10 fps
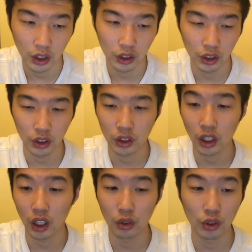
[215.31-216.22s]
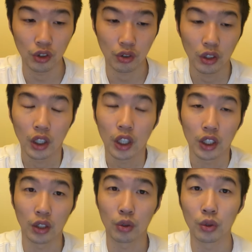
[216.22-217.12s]
discouraged,
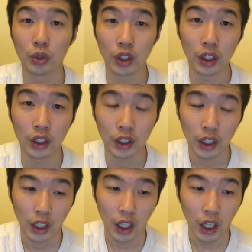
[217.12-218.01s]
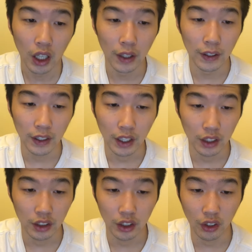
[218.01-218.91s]
including
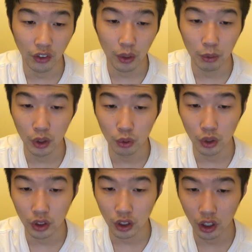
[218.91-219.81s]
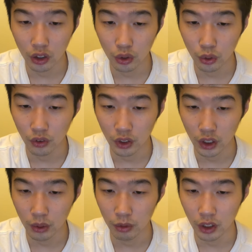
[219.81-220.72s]
Kazakh family worked hard to
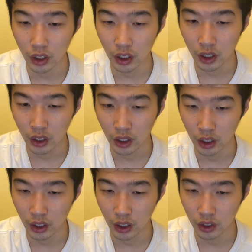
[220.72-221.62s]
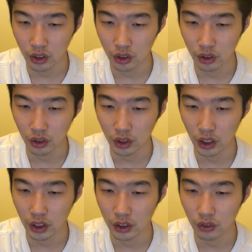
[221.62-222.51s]
keep the ancient
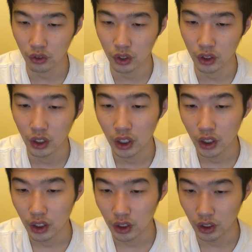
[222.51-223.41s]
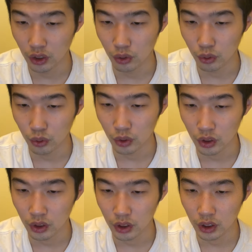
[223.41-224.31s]
dance from
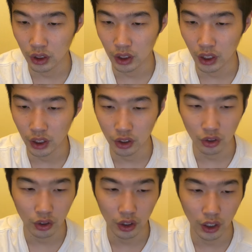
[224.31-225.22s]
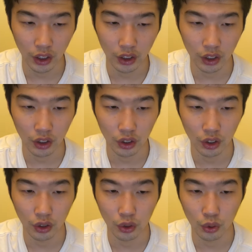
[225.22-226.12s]
eradication and
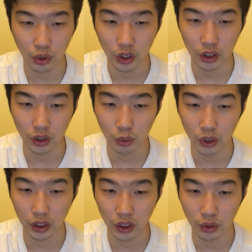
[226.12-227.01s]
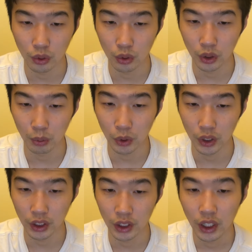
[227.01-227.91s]
continue training the way, including
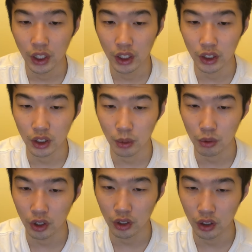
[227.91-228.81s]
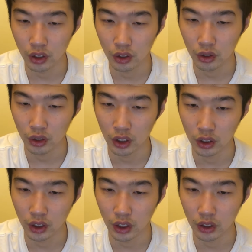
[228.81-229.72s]
boys. It subjected the
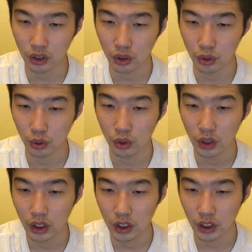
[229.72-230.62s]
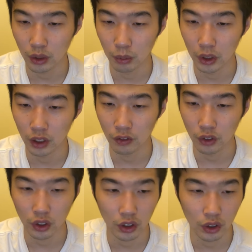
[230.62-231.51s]
dancer to stigma
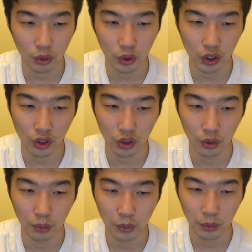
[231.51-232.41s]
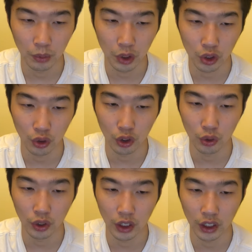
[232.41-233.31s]
from Christian
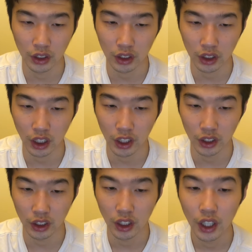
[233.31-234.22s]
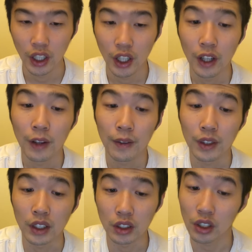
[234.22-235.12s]
missionary and society.
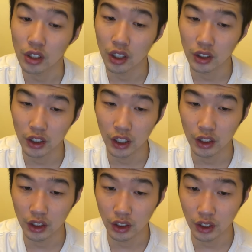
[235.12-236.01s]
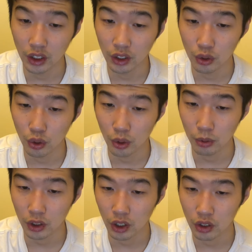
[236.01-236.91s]
This suggests that the Indians dropped
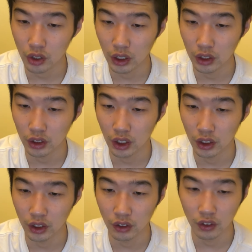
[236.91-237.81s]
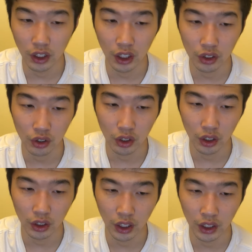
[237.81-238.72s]
such dance and even launched
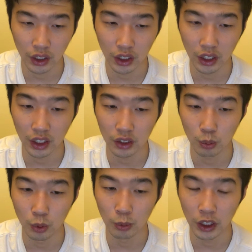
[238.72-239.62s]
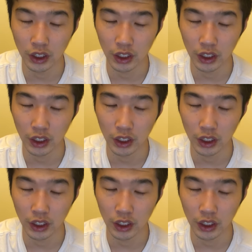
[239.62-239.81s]
the anti-dance movement in